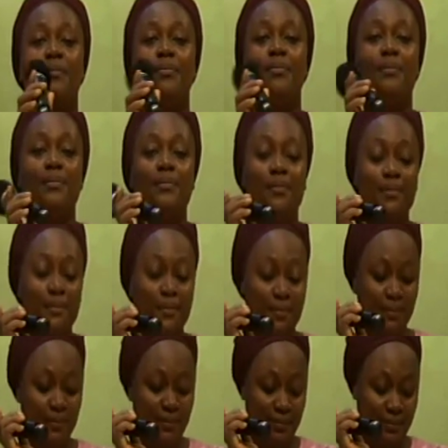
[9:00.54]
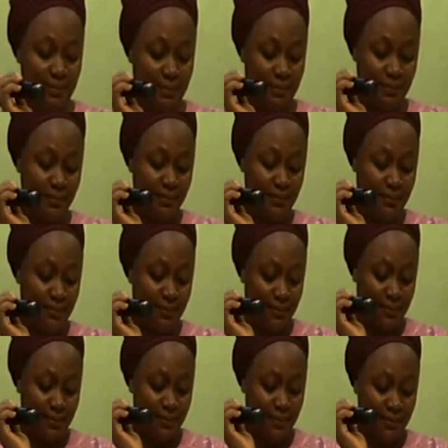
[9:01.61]

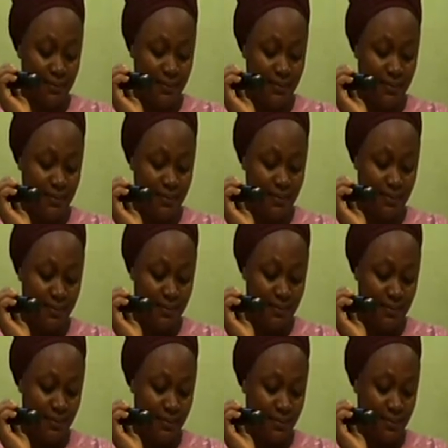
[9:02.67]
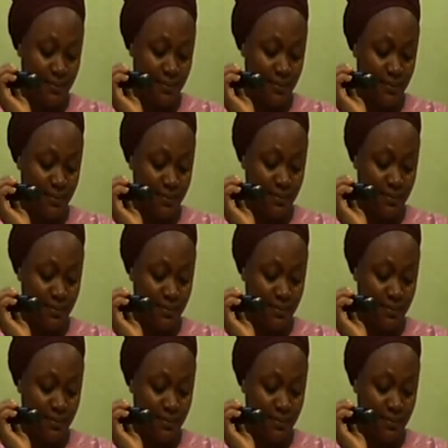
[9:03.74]
[no speech]